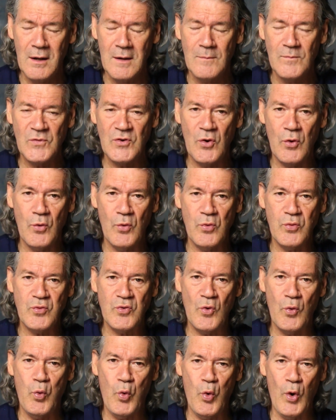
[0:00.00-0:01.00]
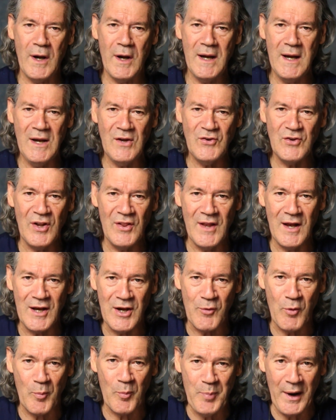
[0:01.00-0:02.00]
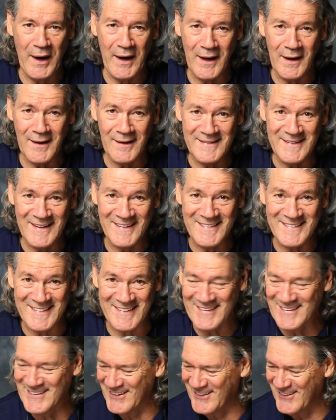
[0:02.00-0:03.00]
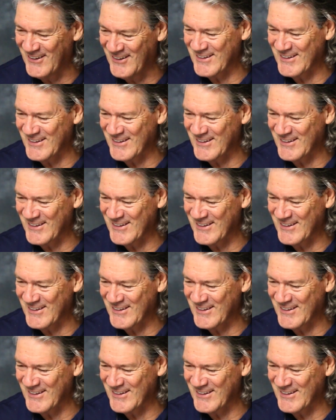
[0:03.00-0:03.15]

So, so what is it that you were paying attention to?